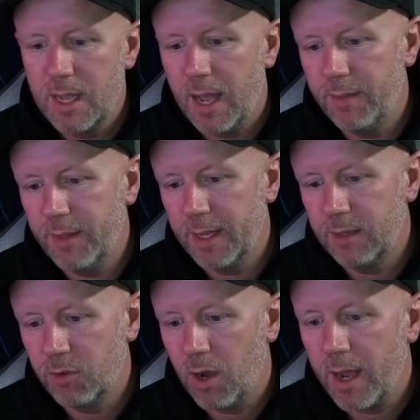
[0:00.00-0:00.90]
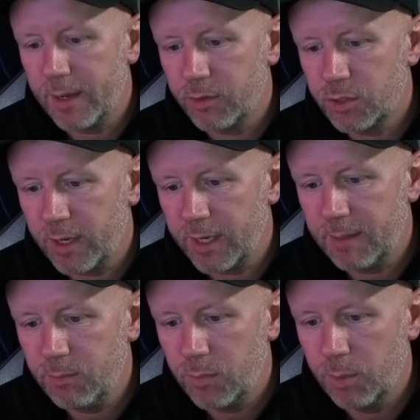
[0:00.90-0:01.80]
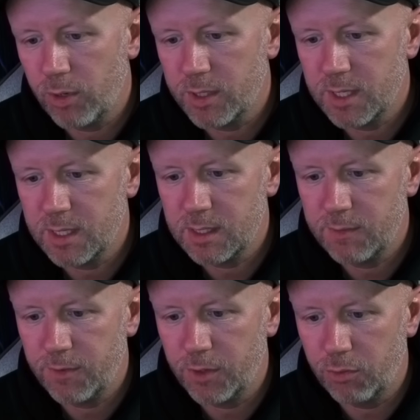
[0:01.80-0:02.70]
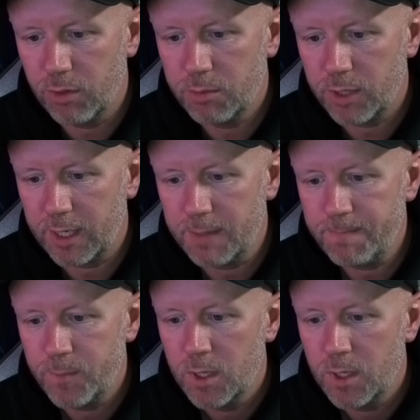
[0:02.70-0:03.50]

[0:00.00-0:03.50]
And then you've got AI tracking, you press this for group tracking.